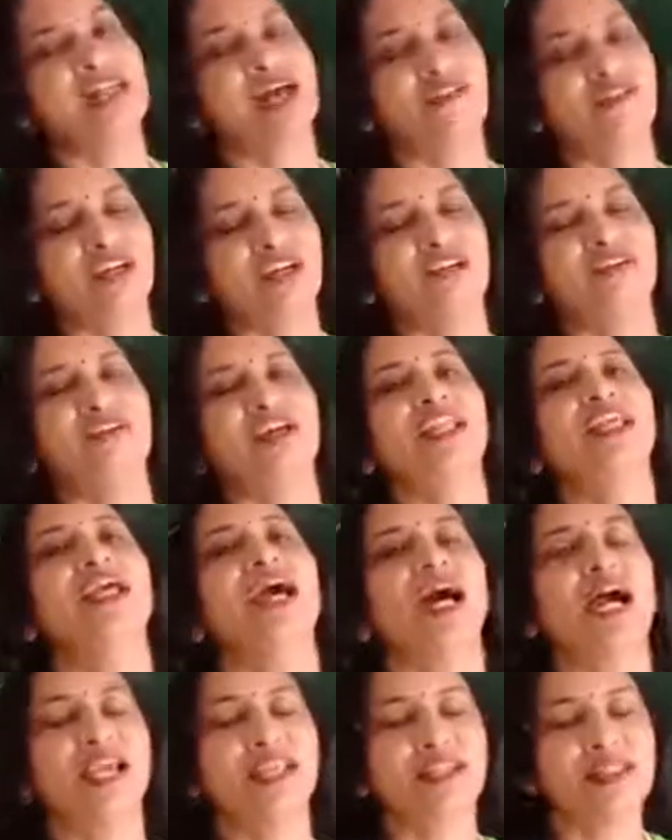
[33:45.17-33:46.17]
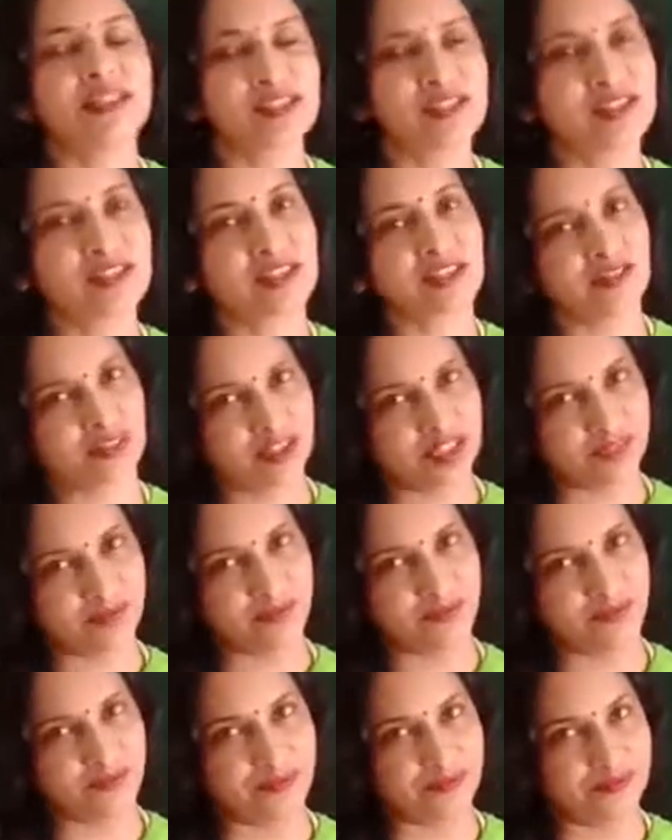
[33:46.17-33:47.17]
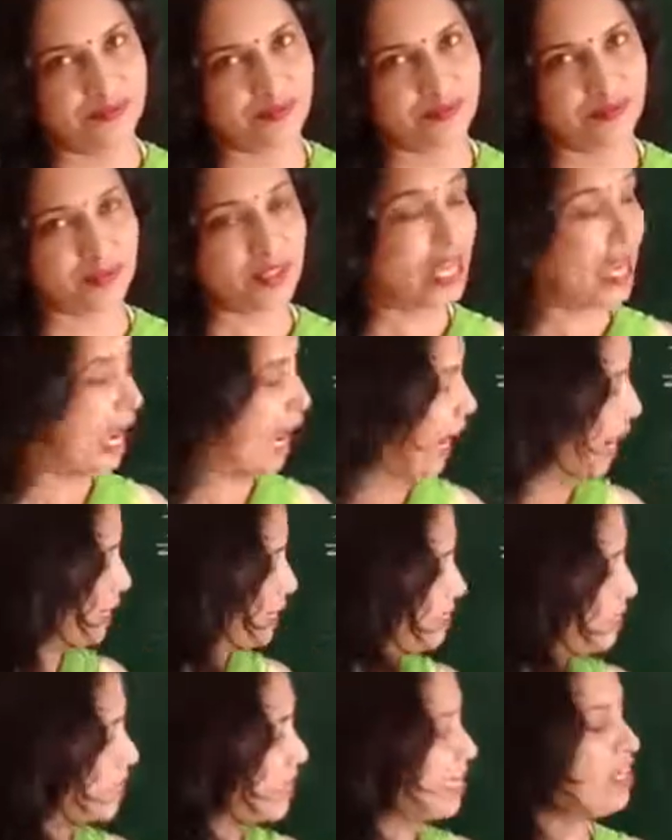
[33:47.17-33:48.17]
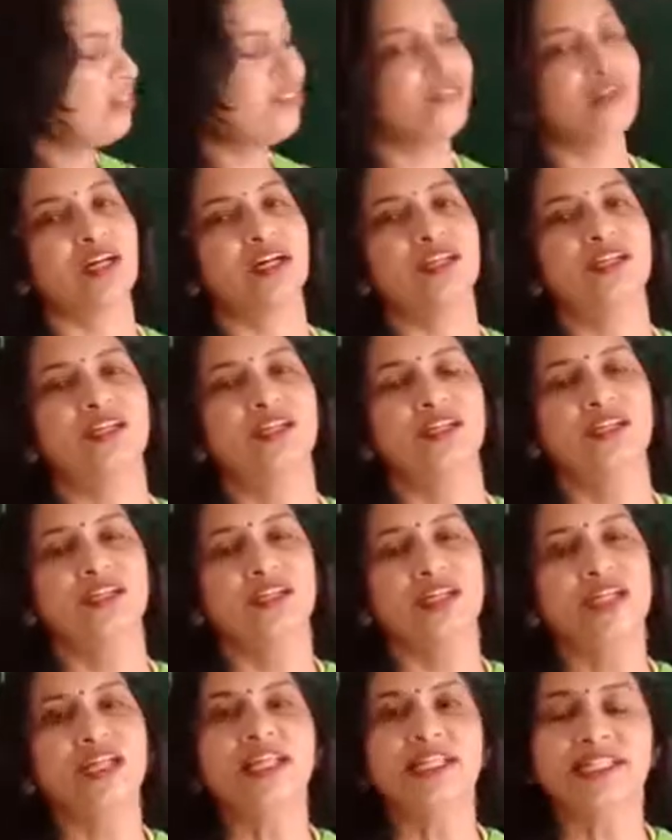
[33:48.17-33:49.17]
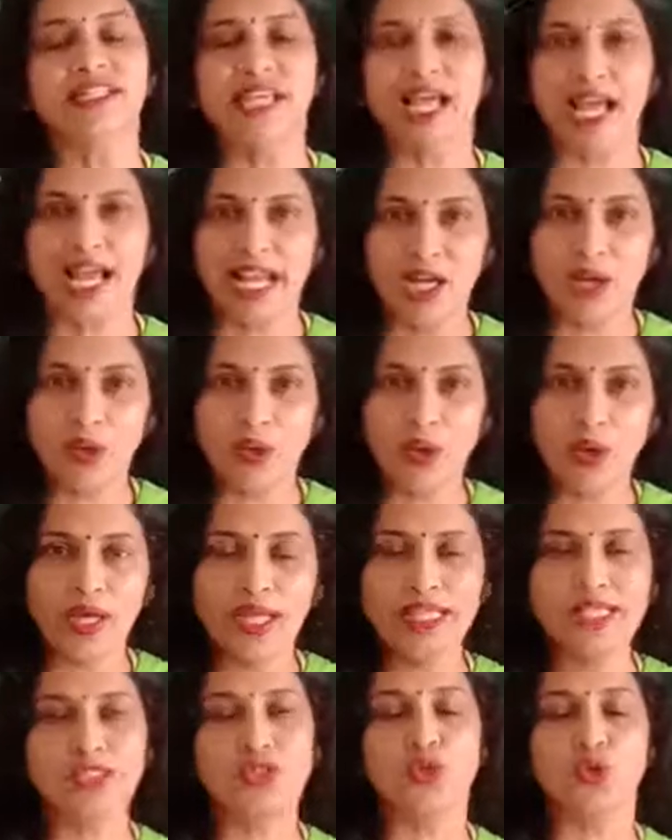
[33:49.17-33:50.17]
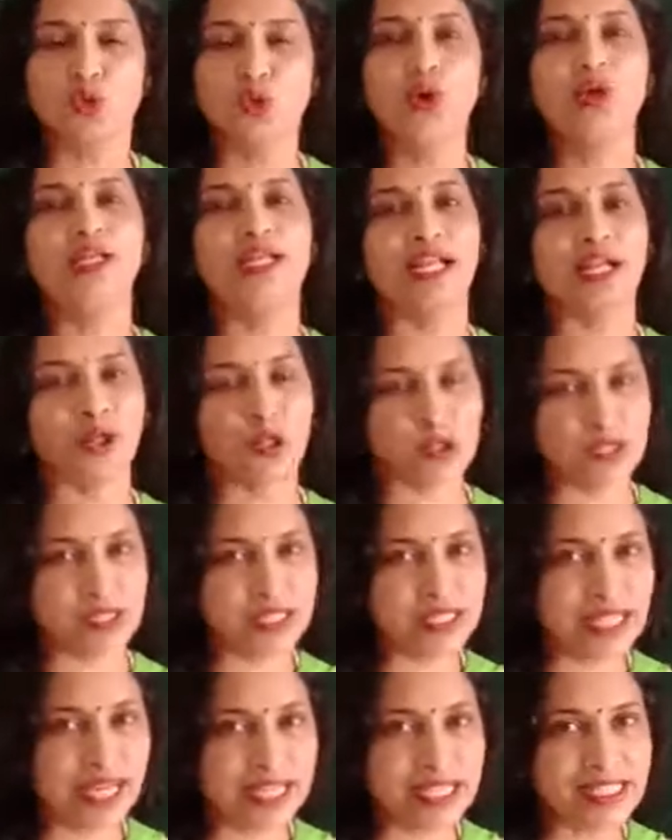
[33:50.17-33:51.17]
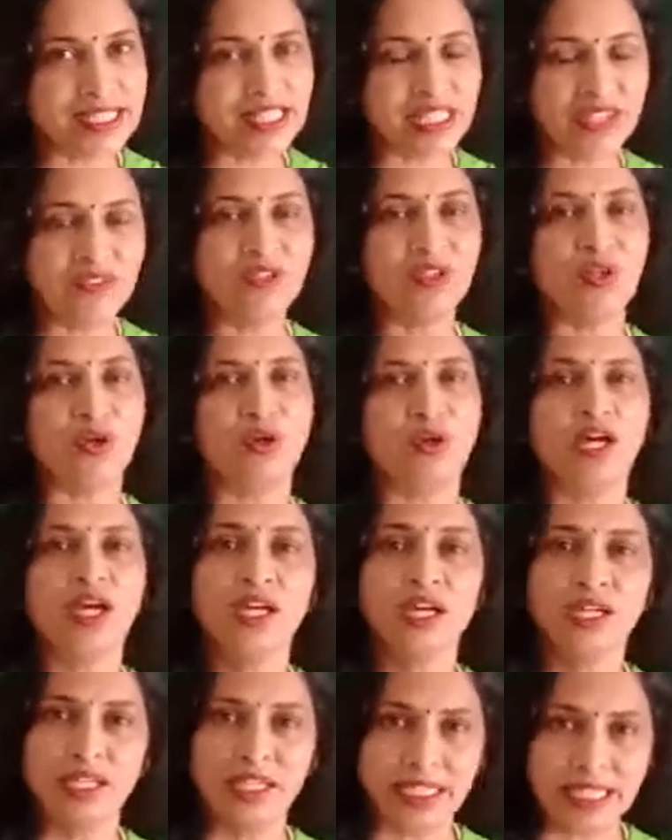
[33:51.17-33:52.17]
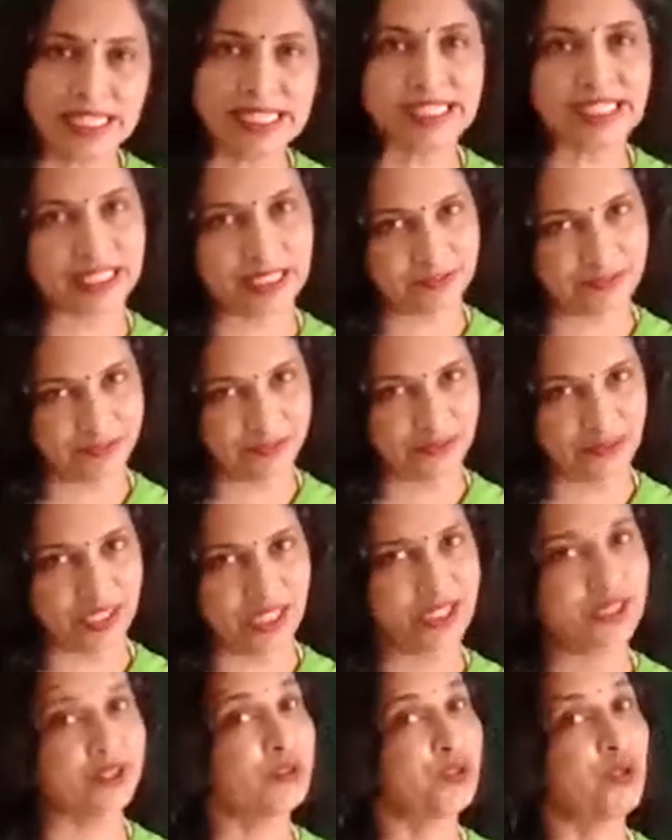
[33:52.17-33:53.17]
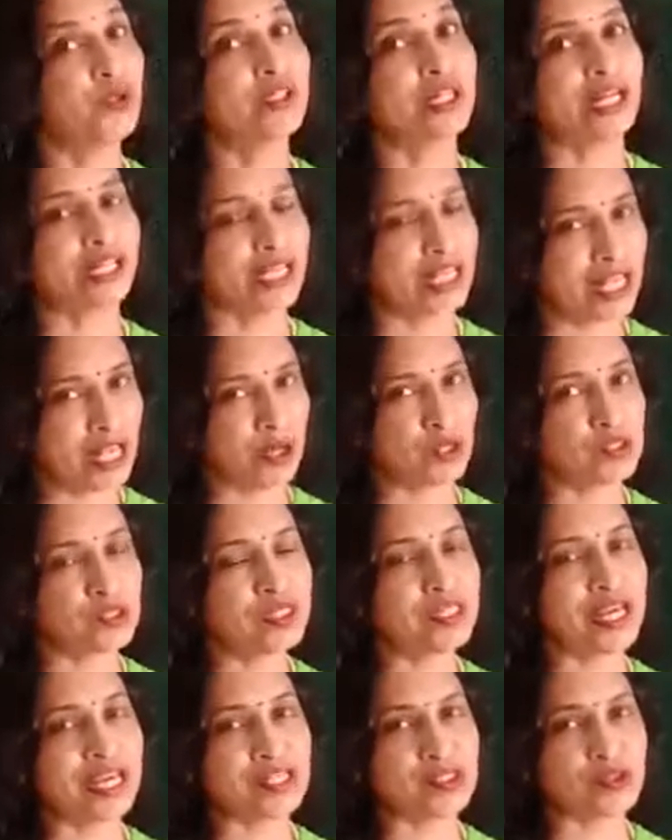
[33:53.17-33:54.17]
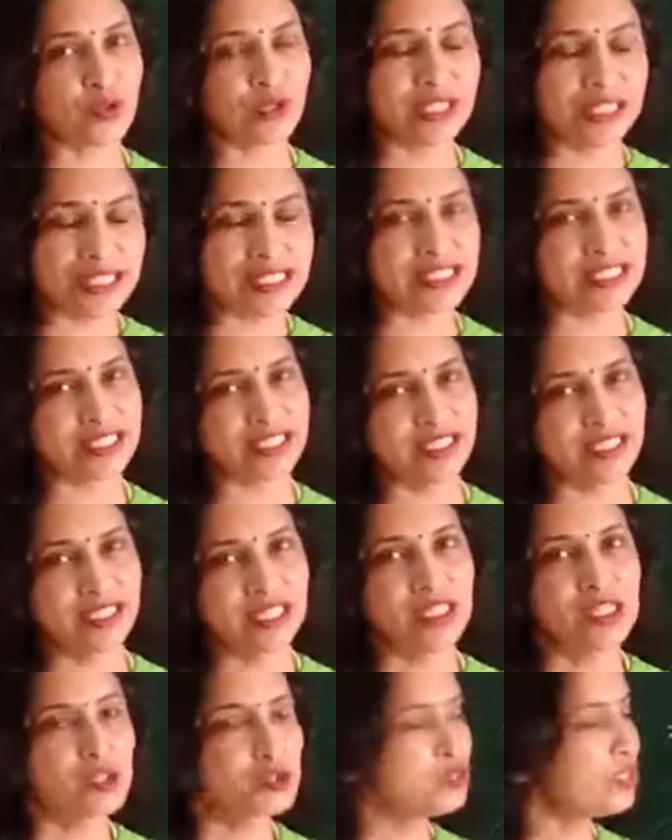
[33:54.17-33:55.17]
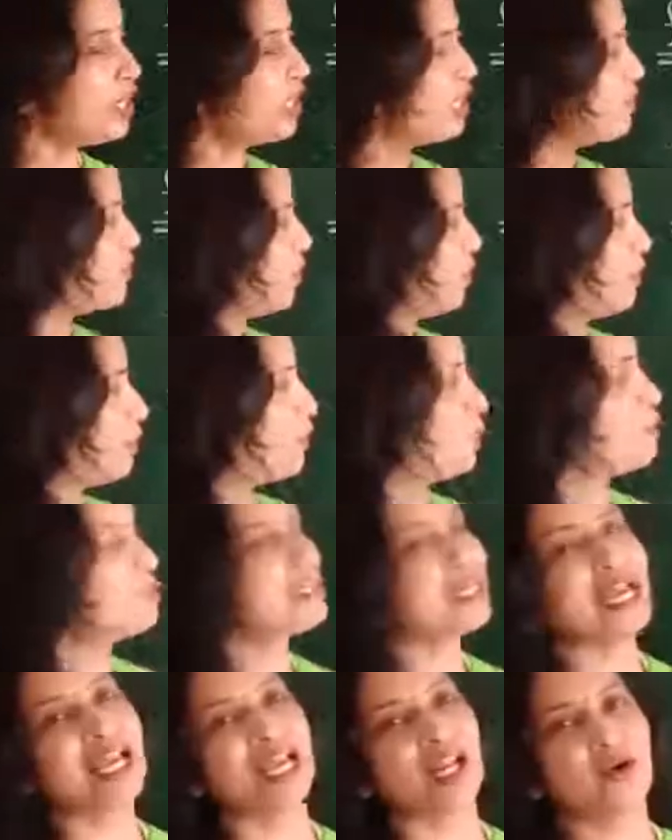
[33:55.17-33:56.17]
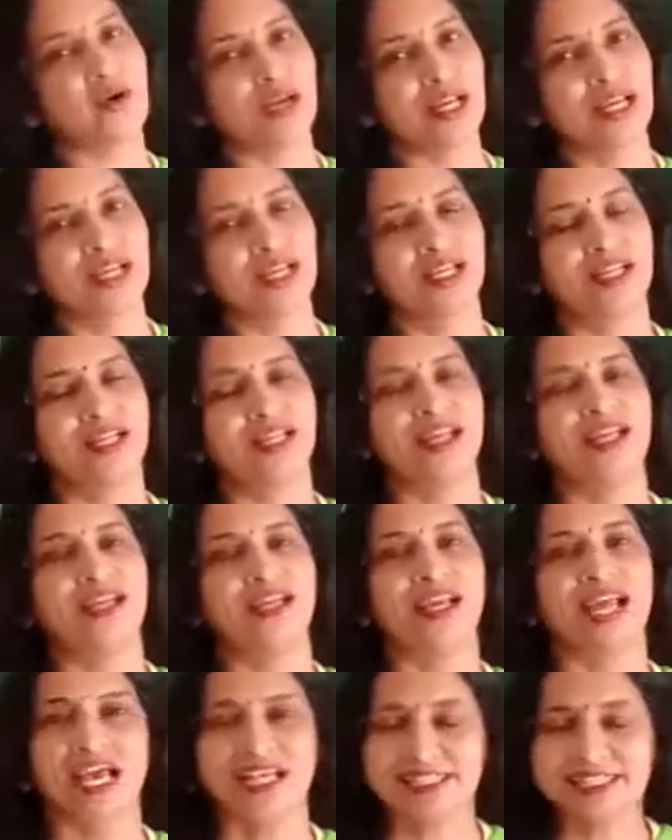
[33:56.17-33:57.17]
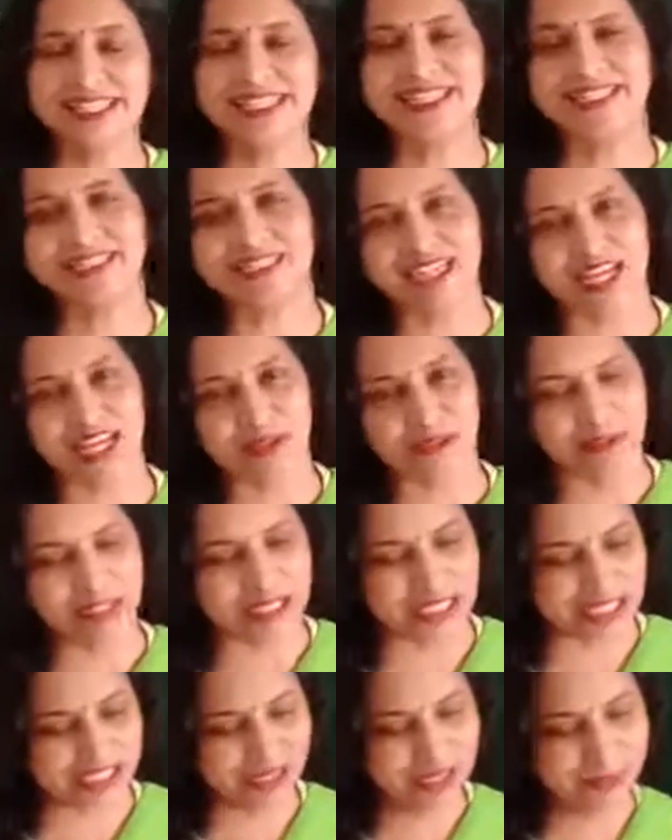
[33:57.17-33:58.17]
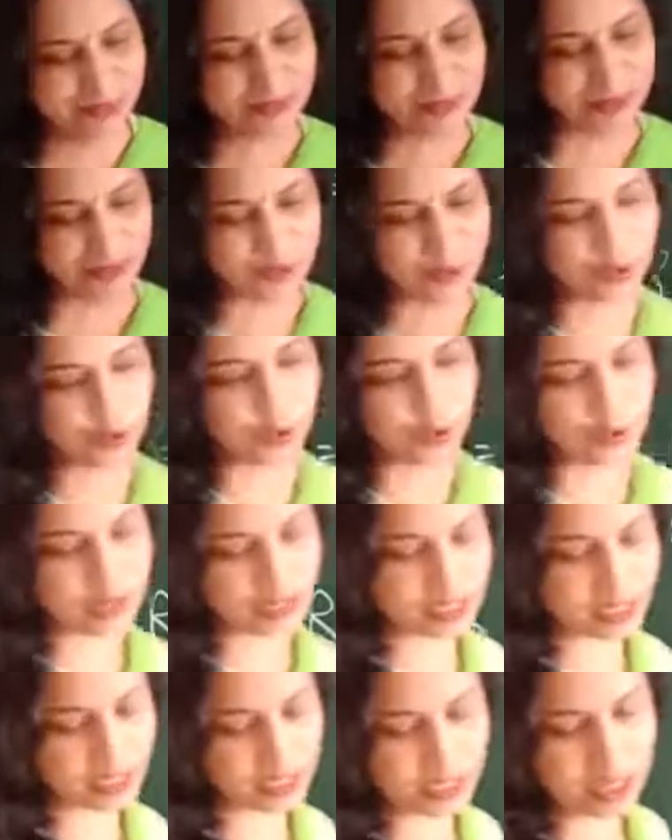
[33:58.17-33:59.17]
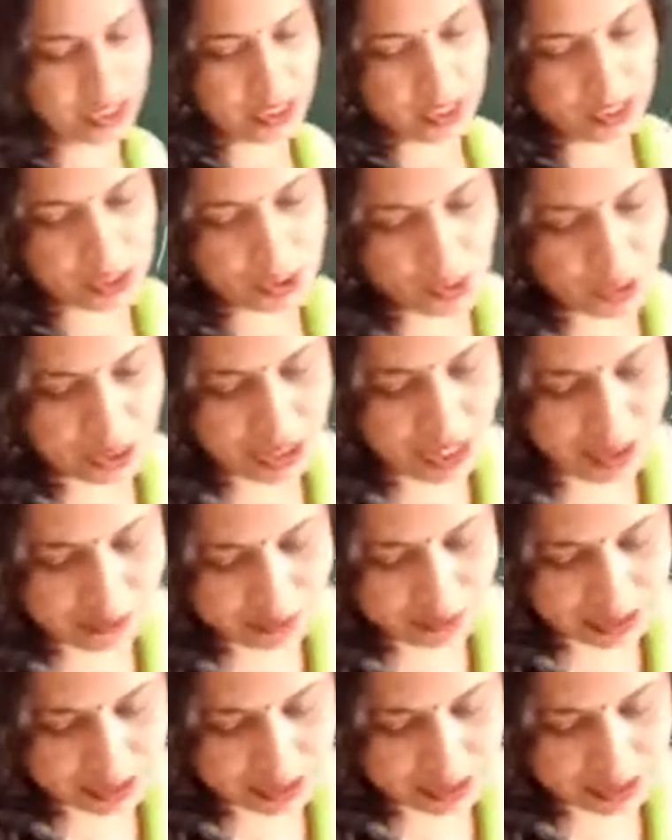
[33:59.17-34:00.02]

having very high resistivity. And second one, the alloys do not get oxidized even on a heating. We do not get oxidized on heating. So that's why we use the alloy as a heating element and a pure metal. So okay, I will